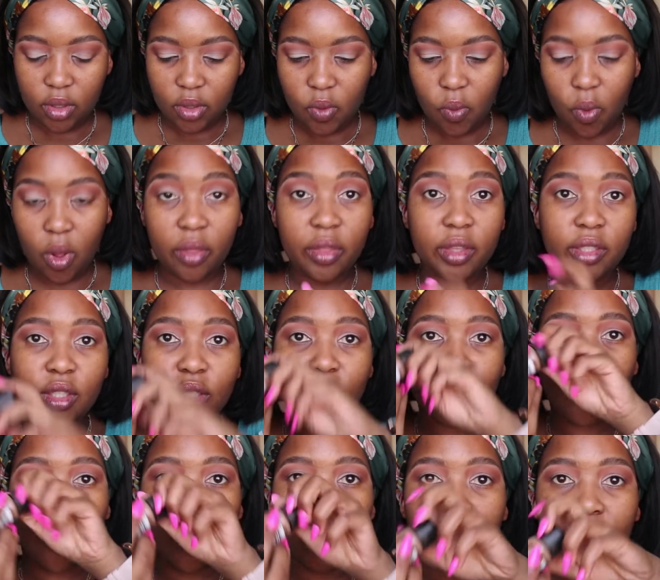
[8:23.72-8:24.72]
well, this is
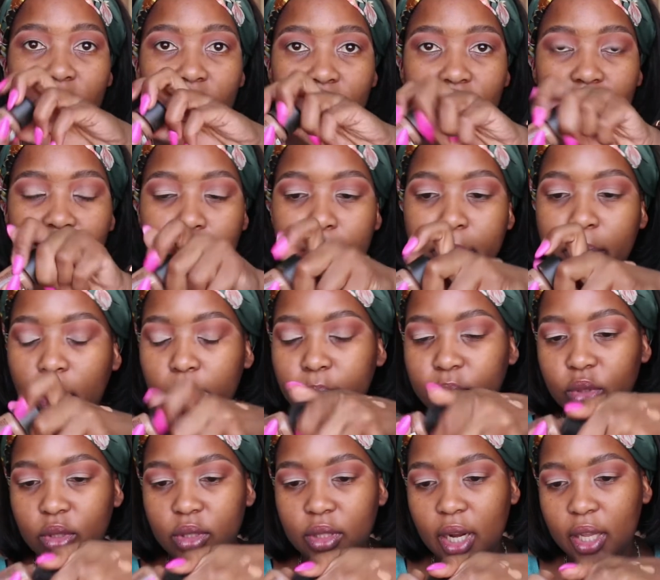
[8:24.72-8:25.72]
not a pump,
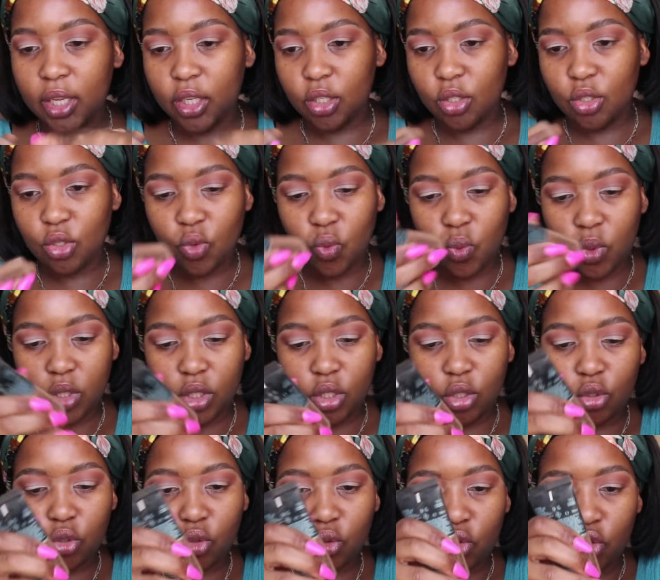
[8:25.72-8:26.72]
just like a
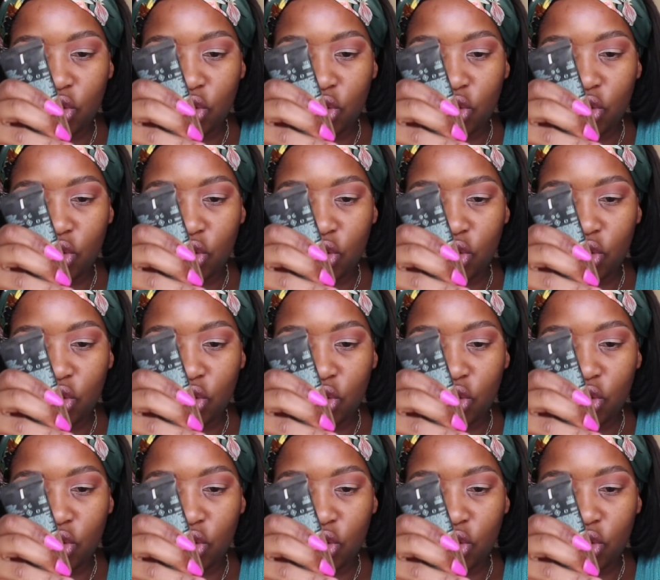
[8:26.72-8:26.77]
squeezy